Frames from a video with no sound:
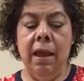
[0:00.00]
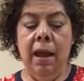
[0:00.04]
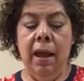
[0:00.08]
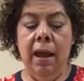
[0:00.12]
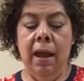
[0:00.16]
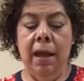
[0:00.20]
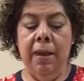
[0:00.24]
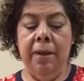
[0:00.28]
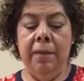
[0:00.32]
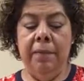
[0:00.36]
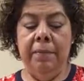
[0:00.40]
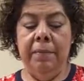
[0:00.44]

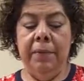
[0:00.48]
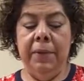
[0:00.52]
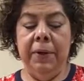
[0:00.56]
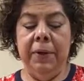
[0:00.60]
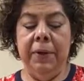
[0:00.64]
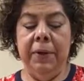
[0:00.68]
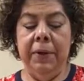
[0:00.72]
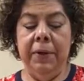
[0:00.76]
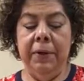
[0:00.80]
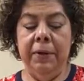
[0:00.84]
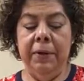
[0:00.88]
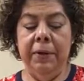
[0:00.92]

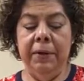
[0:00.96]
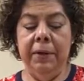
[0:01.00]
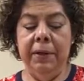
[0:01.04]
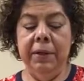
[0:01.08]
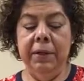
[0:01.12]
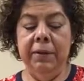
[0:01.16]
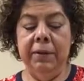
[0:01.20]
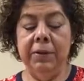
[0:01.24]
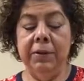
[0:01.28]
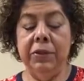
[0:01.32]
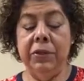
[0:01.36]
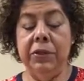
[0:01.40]
Her
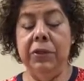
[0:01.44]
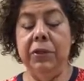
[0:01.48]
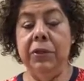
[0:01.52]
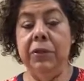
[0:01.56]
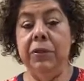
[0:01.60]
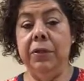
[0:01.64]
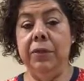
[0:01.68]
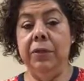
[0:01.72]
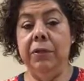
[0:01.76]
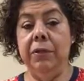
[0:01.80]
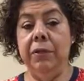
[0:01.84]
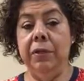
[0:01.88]

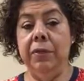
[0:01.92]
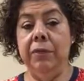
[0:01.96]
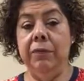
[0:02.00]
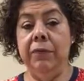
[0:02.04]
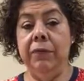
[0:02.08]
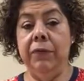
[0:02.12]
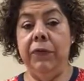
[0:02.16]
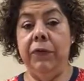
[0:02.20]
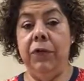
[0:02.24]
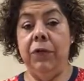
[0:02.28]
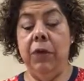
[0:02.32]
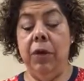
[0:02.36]
literature
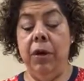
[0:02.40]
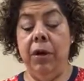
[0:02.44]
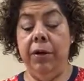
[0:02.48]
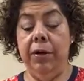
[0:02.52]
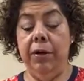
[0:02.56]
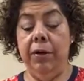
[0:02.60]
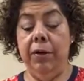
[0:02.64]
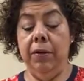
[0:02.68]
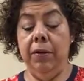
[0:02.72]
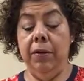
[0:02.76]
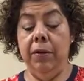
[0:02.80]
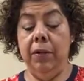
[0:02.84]
review
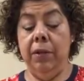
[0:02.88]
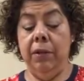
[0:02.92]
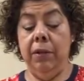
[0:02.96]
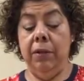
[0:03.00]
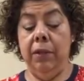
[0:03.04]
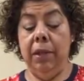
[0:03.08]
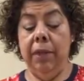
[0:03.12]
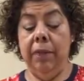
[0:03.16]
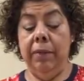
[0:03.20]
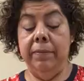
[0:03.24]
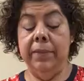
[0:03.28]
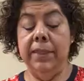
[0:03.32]
article
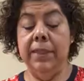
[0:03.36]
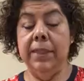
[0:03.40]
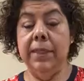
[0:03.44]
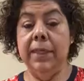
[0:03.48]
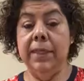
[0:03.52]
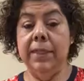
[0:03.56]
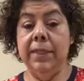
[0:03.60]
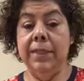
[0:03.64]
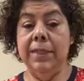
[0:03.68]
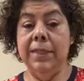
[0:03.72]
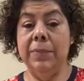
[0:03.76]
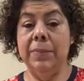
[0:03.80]

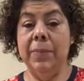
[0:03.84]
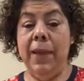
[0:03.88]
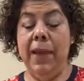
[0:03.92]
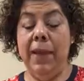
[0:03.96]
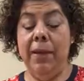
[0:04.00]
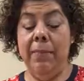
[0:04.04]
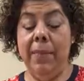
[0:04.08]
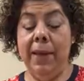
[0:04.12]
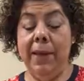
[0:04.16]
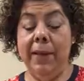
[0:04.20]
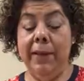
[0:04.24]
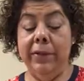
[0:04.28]
discusses
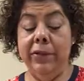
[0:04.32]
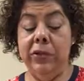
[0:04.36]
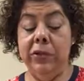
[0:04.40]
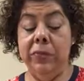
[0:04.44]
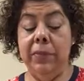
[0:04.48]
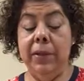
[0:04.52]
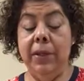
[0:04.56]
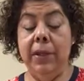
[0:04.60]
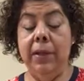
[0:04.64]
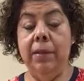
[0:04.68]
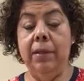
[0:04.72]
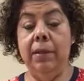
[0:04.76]
pain
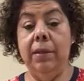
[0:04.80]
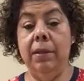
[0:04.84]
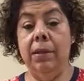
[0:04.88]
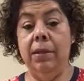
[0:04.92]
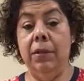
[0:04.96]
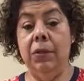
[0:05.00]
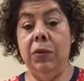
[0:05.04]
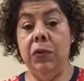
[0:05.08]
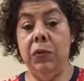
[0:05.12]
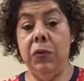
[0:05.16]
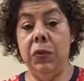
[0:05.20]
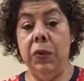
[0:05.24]
management, the
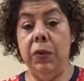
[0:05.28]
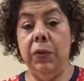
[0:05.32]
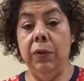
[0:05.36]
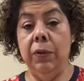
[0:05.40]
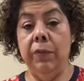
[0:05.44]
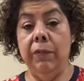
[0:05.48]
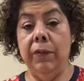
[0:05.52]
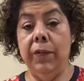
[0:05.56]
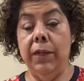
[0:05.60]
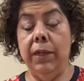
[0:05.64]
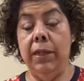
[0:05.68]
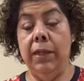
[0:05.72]
control
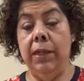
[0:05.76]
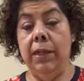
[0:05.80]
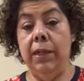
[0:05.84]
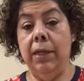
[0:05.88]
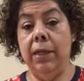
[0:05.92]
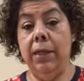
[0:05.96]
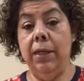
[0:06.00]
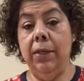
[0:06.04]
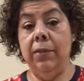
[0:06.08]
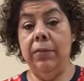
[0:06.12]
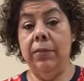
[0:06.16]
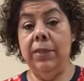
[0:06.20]
of it in the
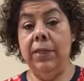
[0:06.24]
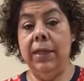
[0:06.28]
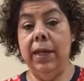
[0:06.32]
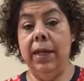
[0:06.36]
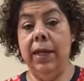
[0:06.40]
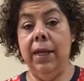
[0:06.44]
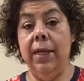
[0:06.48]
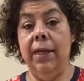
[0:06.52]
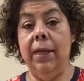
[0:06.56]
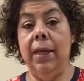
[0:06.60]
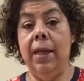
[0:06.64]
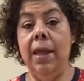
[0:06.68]
acute
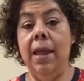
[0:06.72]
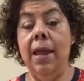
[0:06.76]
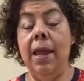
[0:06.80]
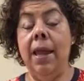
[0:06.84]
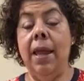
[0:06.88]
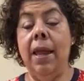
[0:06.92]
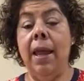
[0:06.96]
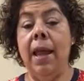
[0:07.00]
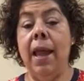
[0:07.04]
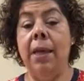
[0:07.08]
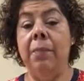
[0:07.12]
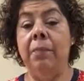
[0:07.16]
setting,
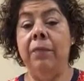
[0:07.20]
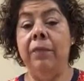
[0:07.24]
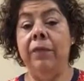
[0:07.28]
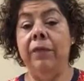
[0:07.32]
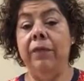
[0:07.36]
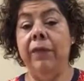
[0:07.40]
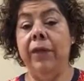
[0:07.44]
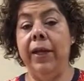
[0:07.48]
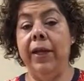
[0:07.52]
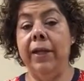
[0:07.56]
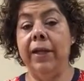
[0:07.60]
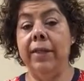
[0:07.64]
and
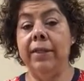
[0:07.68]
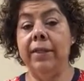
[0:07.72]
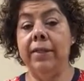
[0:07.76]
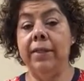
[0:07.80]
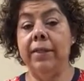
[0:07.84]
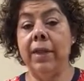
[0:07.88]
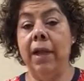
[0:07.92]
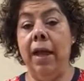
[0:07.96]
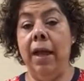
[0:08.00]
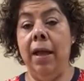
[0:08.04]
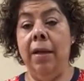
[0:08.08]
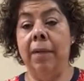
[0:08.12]

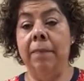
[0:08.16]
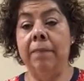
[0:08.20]
provides